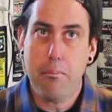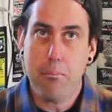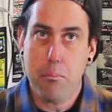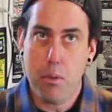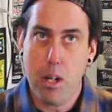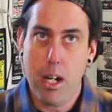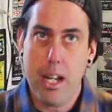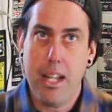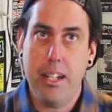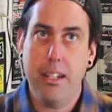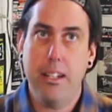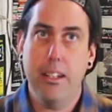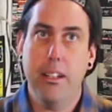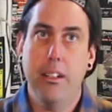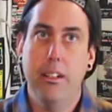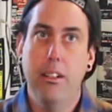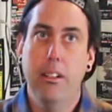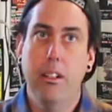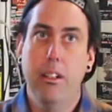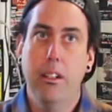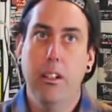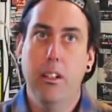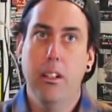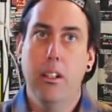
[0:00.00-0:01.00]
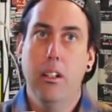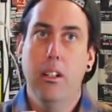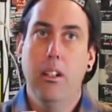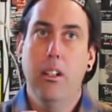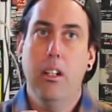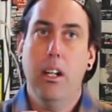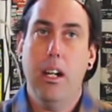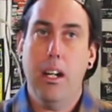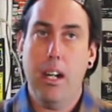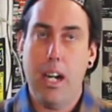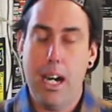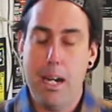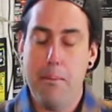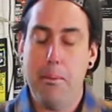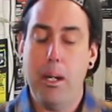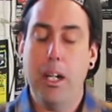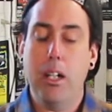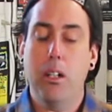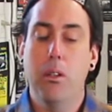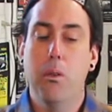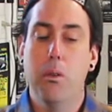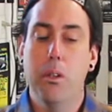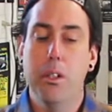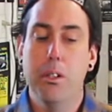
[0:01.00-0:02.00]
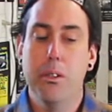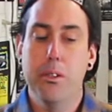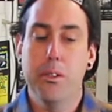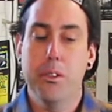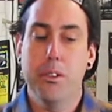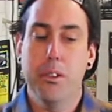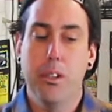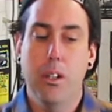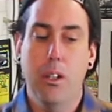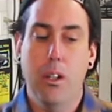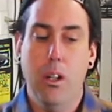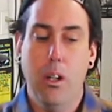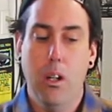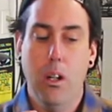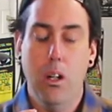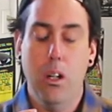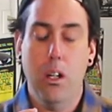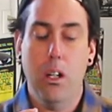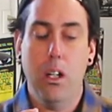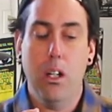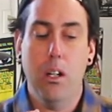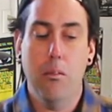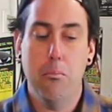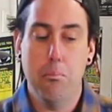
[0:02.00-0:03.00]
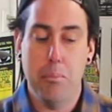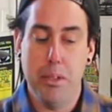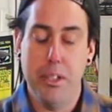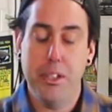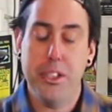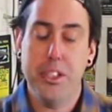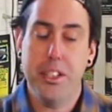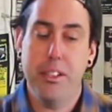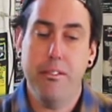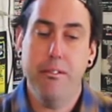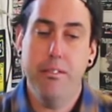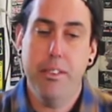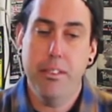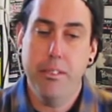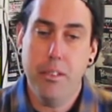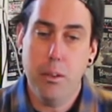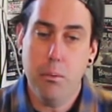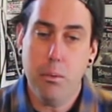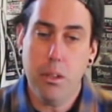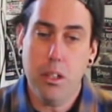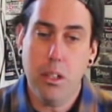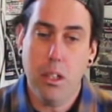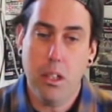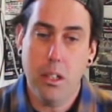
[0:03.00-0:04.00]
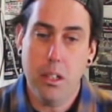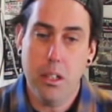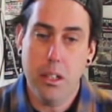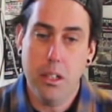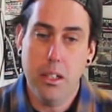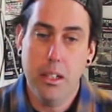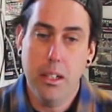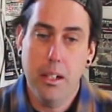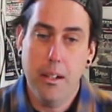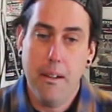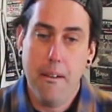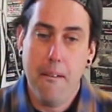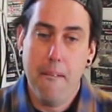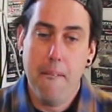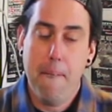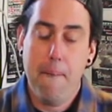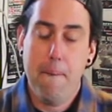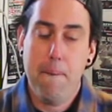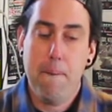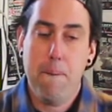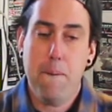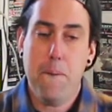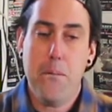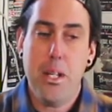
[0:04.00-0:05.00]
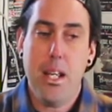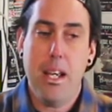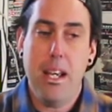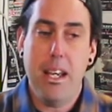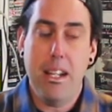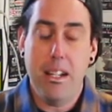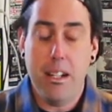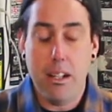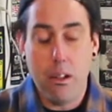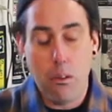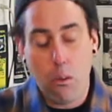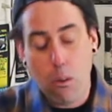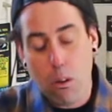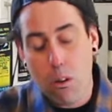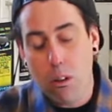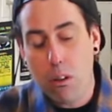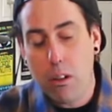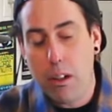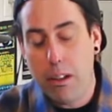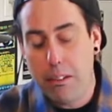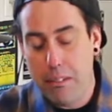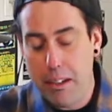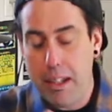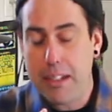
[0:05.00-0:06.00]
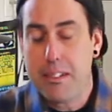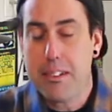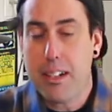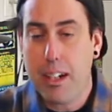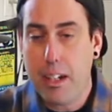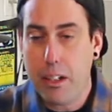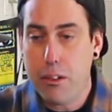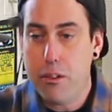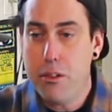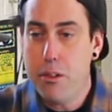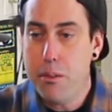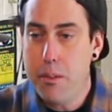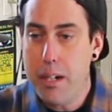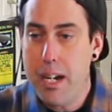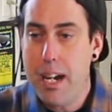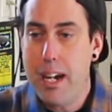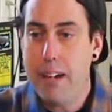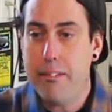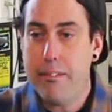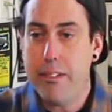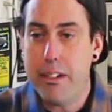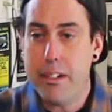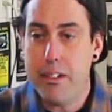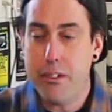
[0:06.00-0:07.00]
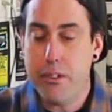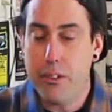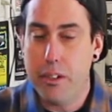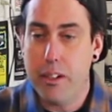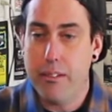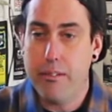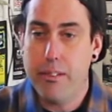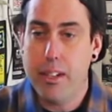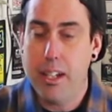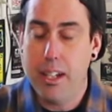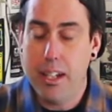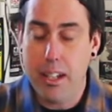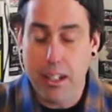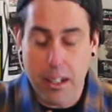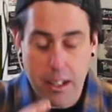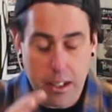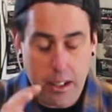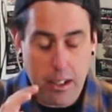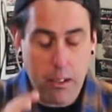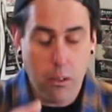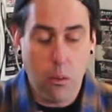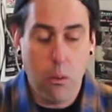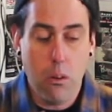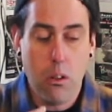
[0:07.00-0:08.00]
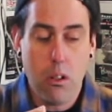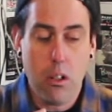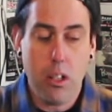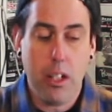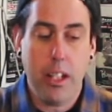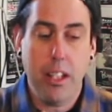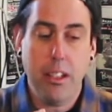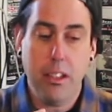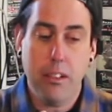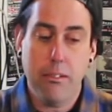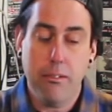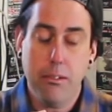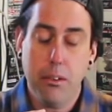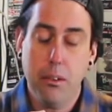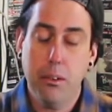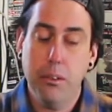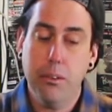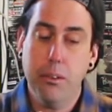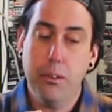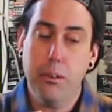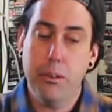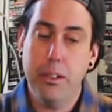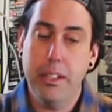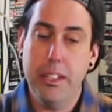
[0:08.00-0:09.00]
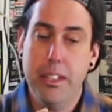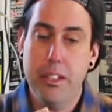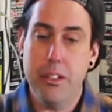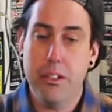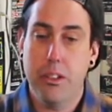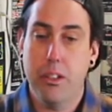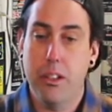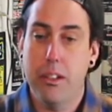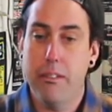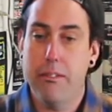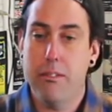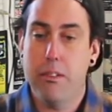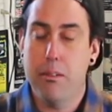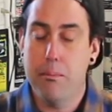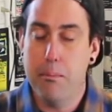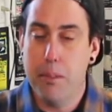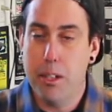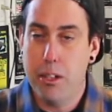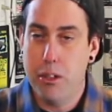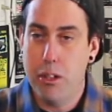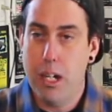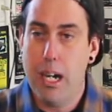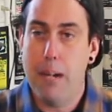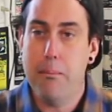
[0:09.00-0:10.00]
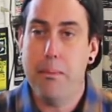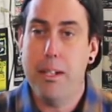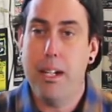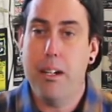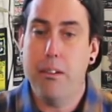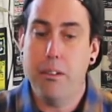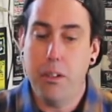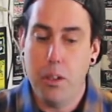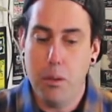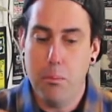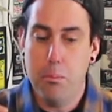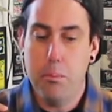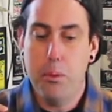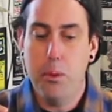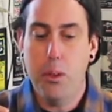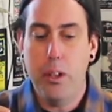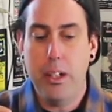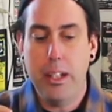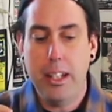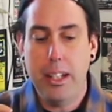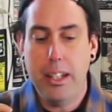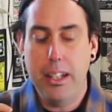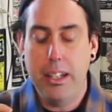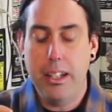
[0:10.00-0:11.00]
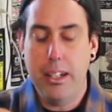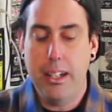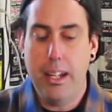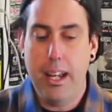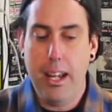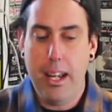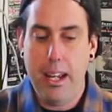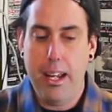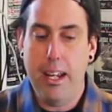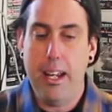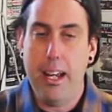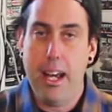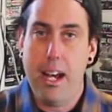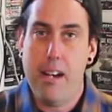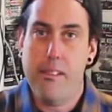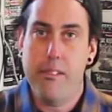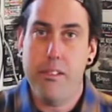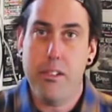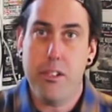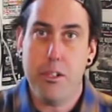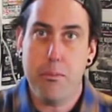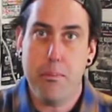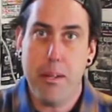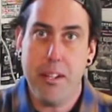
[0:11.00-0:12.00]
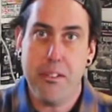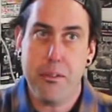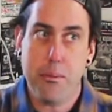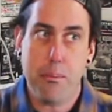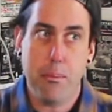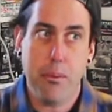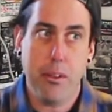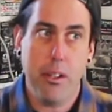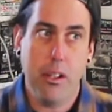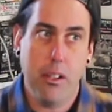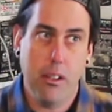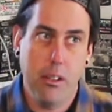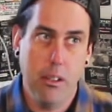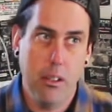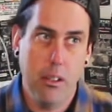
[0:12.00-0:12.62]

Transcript: branded, I bought Coils on a Bilstein 5100. And that's like a 2.5-inch lift. And in order to get the full 3-inch lift from the drop down, you put in a 1/2-inch spacer plate